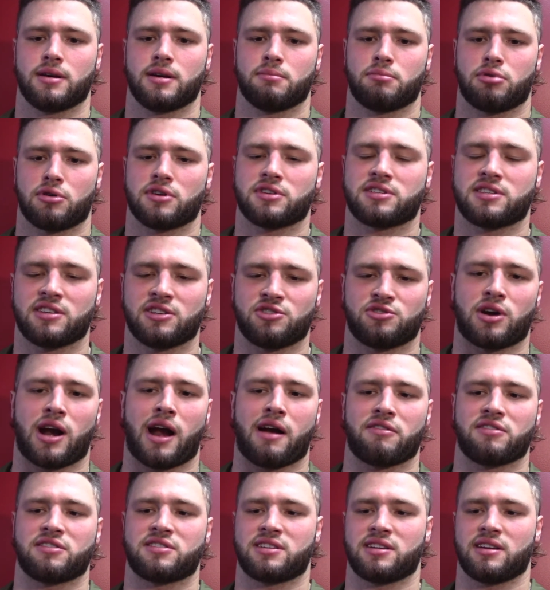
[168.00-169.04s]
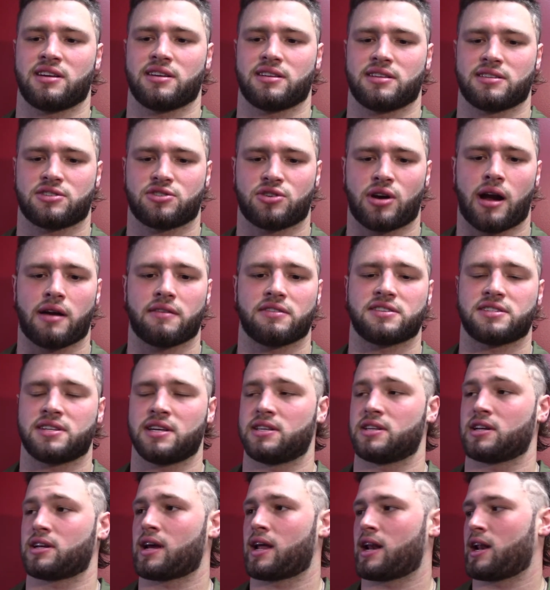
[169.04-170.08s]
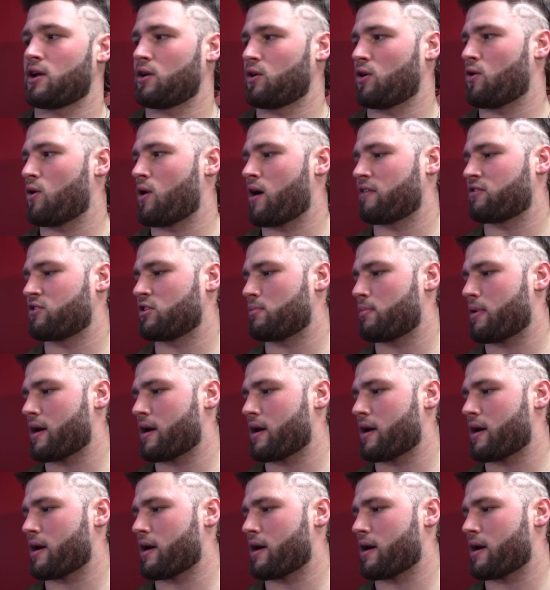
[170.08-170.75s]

put us in the driver's seat to kind of go after the